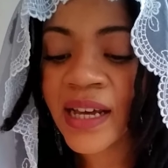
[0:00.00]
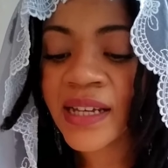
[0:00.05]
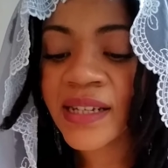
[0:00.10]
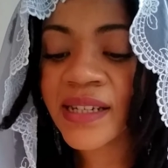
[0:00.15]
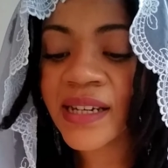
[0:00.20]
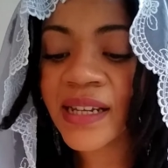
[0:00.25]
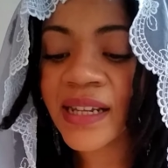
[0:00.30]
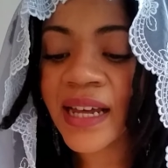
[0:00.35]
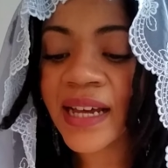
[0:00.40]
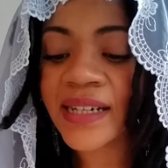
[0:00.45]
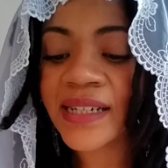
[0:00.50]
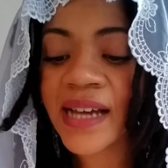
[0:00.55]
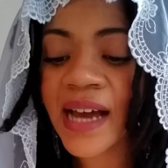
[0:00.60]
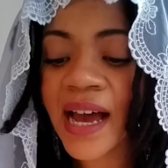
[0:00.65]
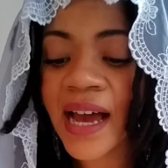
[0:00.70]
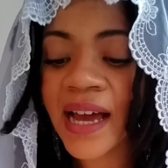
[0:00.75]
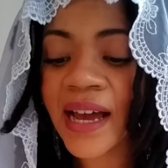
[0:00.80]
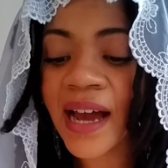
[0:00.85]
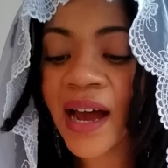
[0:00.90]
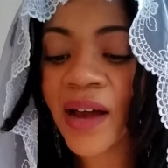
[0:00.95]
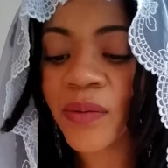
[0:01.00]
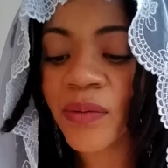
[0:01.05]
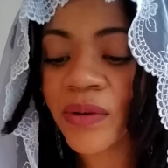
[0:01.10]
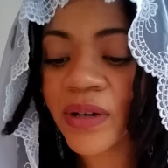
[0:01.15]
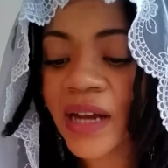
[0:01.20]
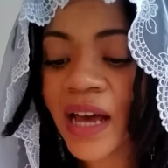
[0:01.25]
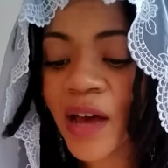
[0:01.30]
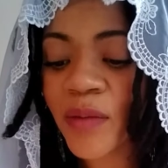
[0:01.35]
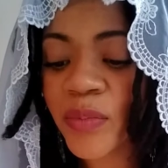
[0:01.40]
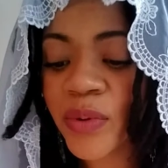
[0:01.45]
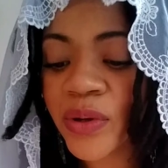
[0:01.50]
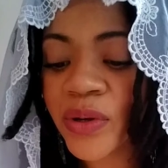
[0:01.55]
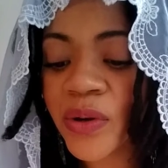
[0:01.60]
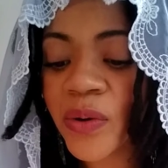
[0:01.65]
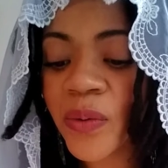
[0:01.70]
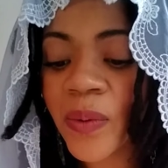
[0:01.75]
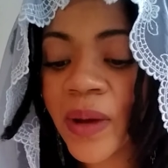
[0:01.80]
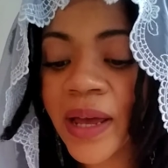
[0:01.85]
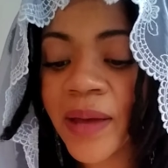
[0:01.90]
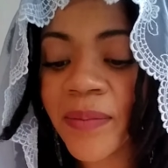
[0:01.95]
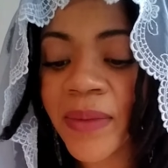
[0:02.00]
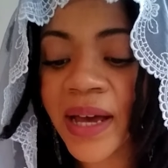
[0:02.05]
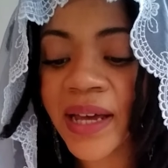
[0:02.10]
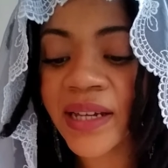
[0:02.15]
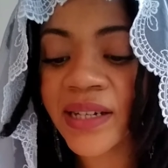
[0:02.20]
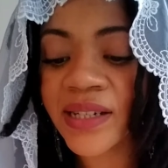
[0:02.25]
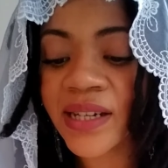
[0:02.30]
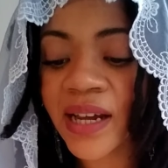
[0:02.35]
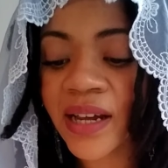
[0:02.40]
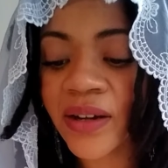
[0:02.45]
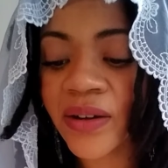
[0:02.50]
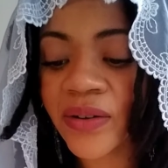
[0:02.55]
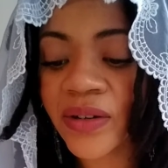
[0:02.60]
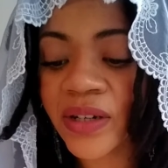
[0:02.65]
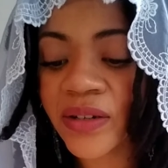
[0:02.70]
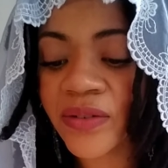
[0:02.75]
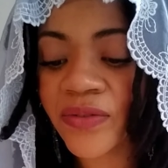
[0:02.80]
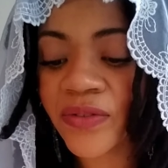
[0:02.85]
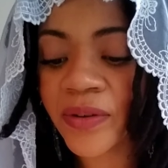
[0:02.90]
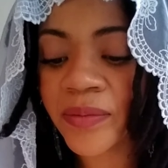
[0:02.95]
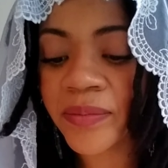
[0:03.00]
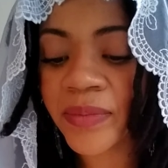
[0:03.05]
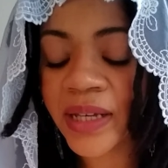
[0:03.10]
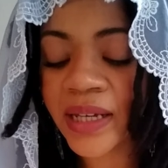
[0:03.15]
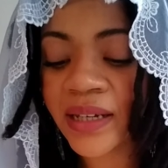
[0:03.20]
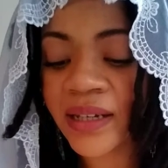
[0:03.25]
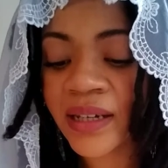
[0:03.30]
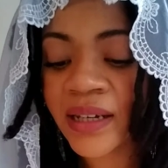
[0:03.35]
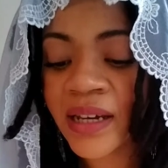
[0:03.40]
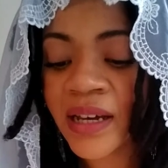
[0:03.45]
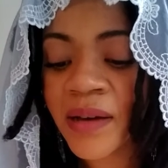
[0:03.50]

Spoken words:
Till I die, I will not put away my integrity from me.